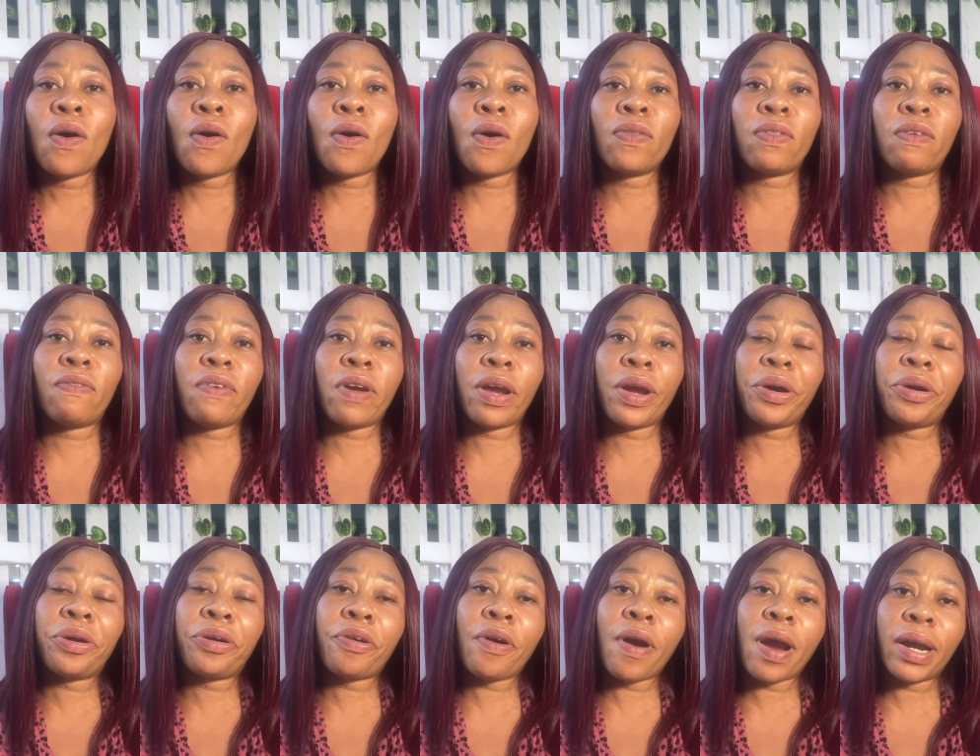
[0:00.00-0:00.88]
or the
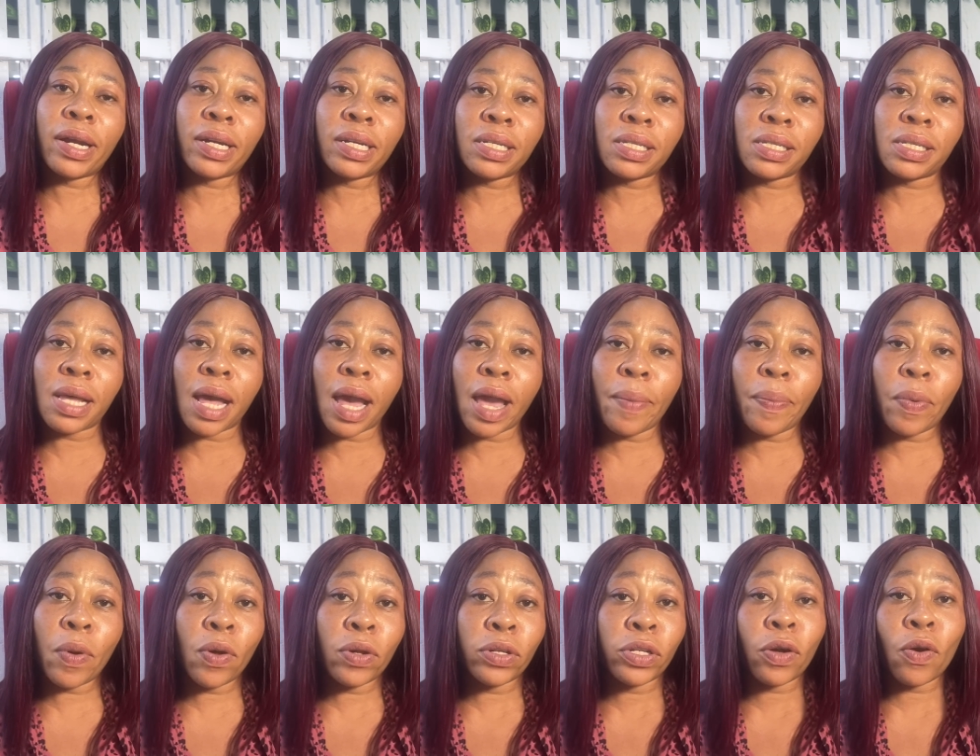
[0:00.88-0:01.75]
very cracky type
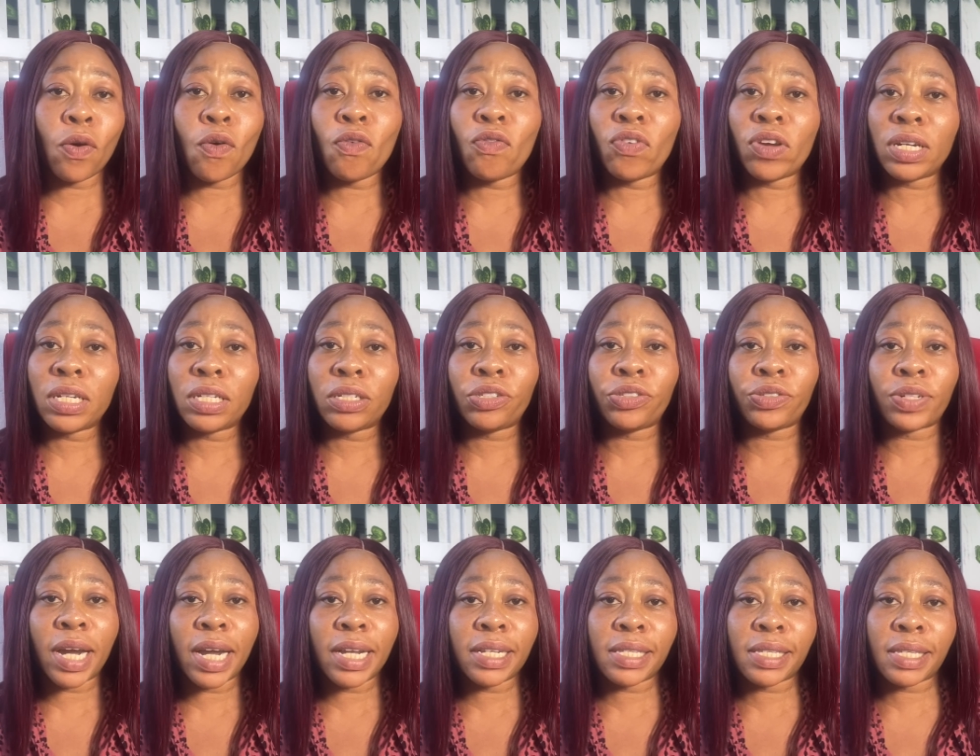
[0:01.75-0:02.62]
or the overly
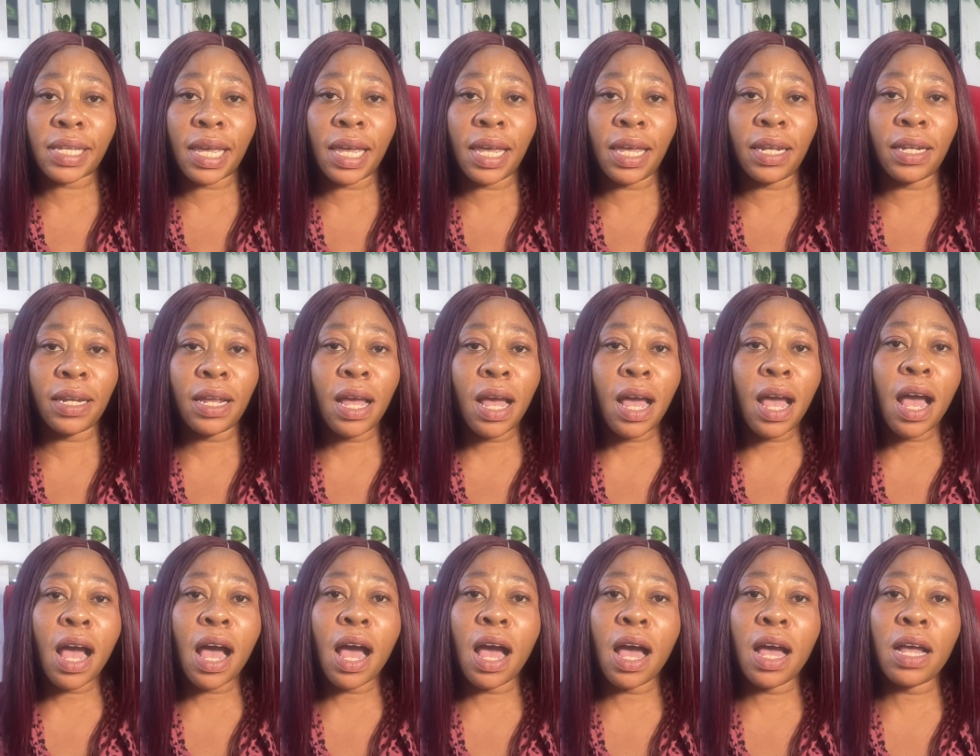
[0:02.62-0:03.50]
dry skin
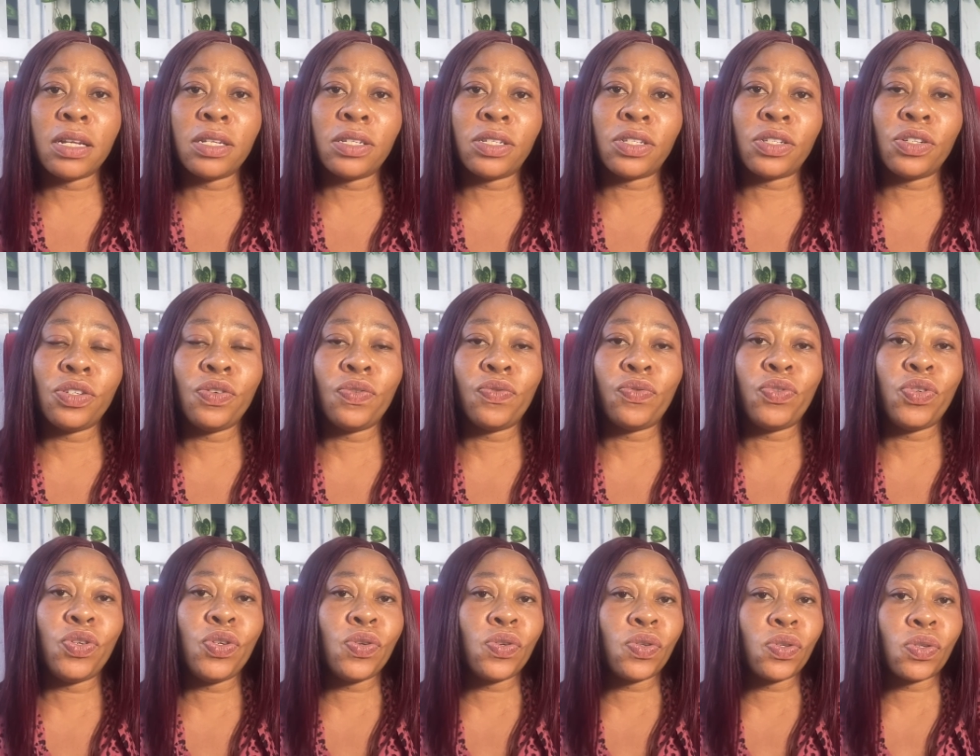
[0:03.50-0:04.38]
and you've
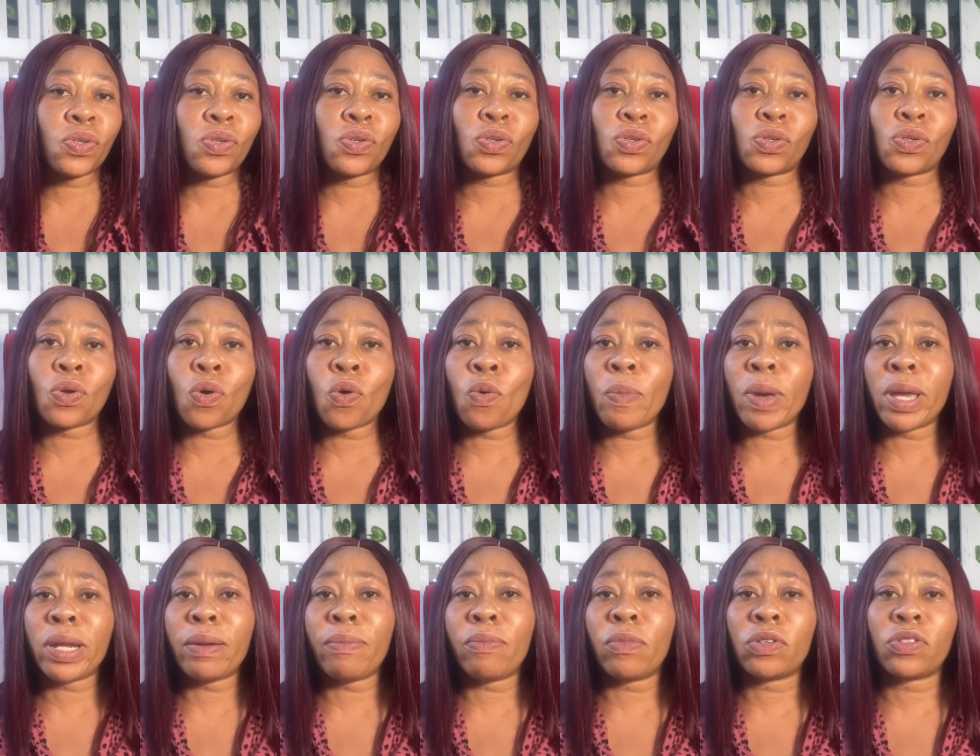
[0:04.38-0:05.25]
used so
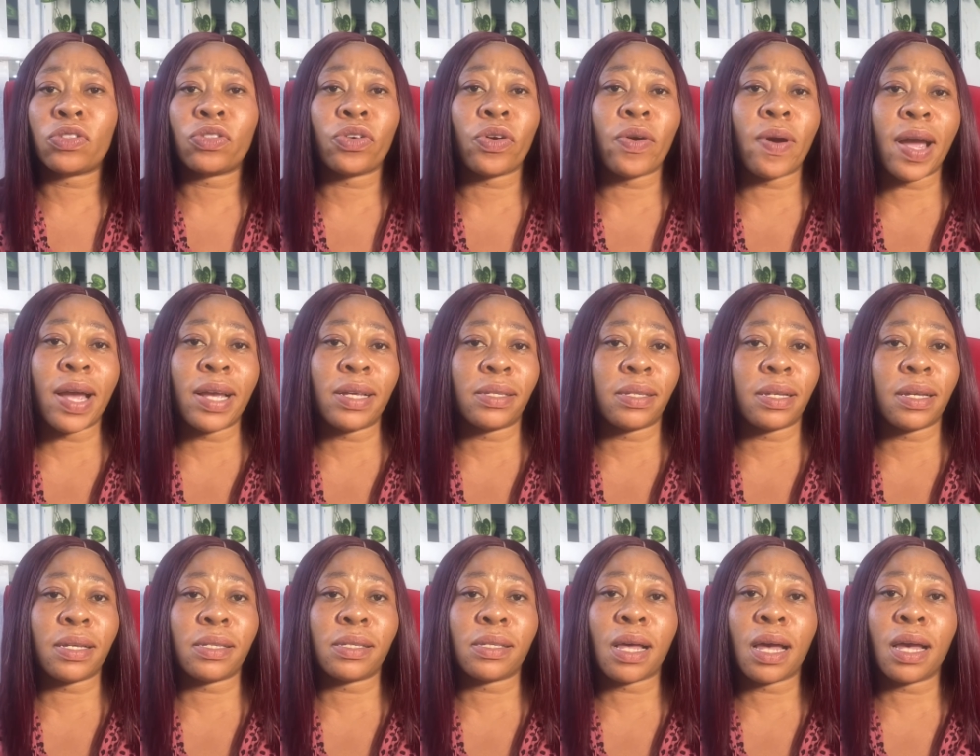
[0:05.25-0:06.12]
many
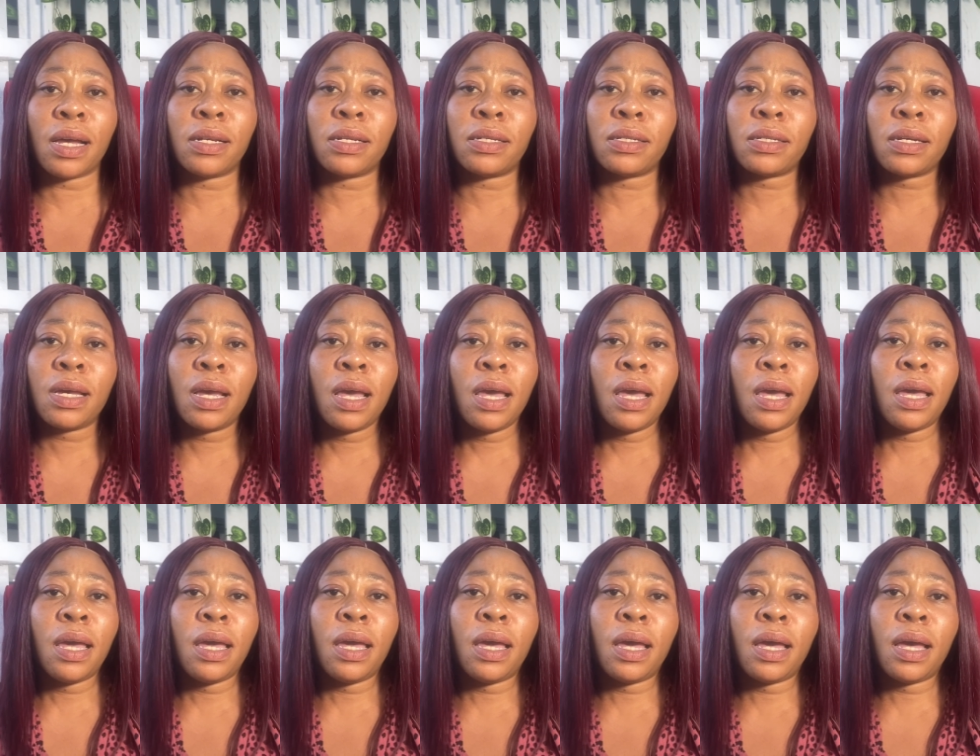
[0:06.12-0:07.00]
moisturizers and
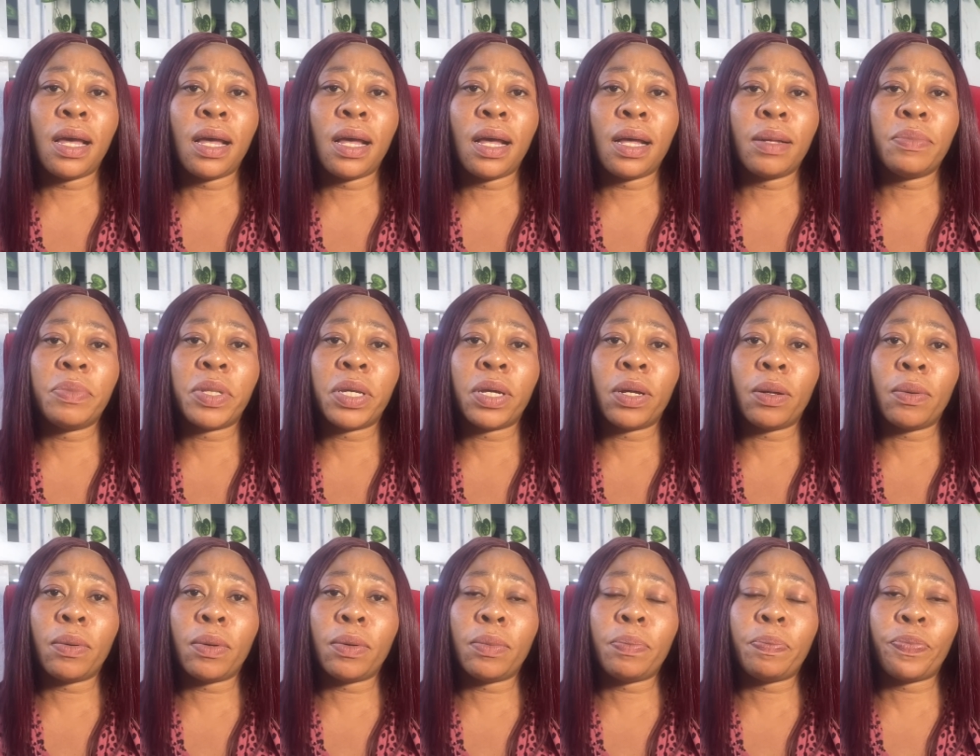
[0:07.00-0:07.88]
uh,
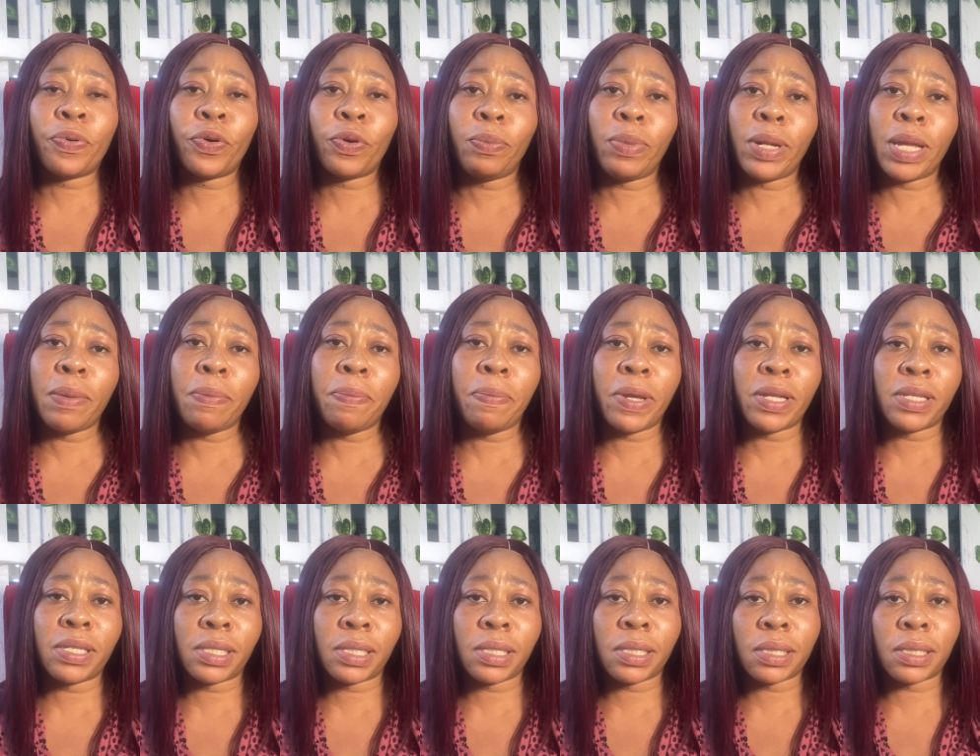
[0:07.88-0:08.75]
the problem
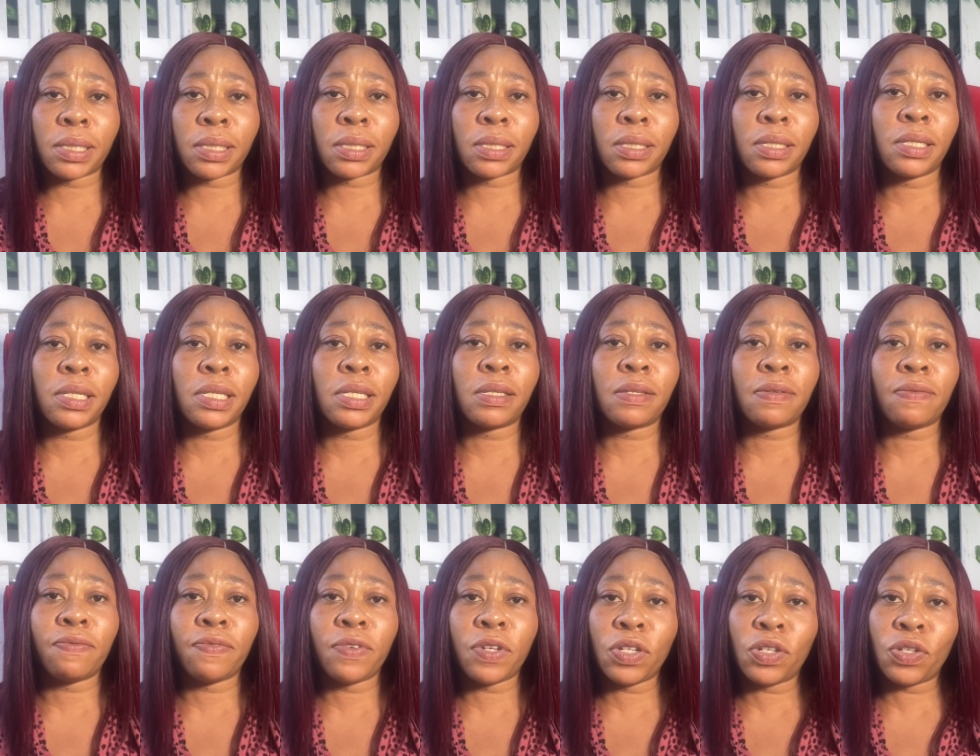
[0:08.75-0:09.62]
persists this
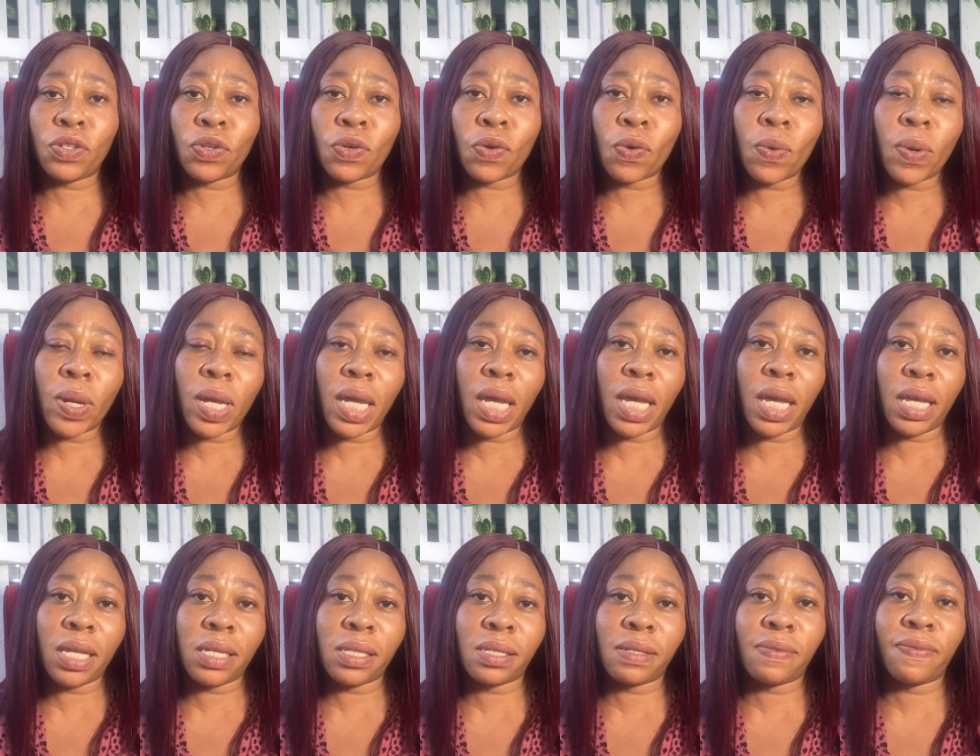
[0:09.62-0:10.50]
video
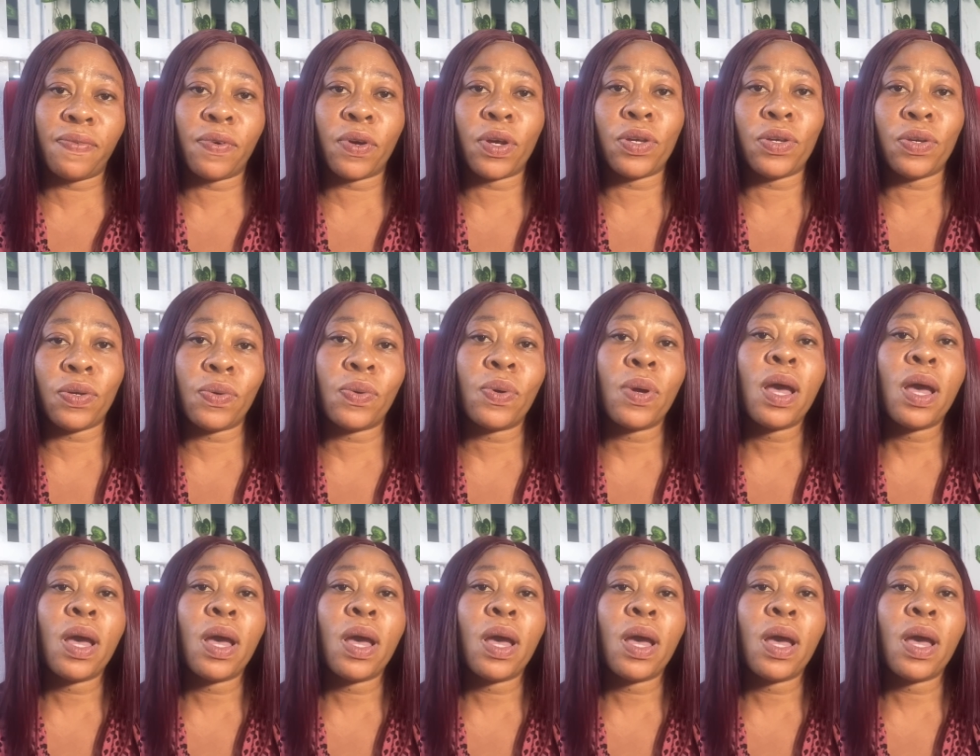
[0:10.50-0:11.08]
is for you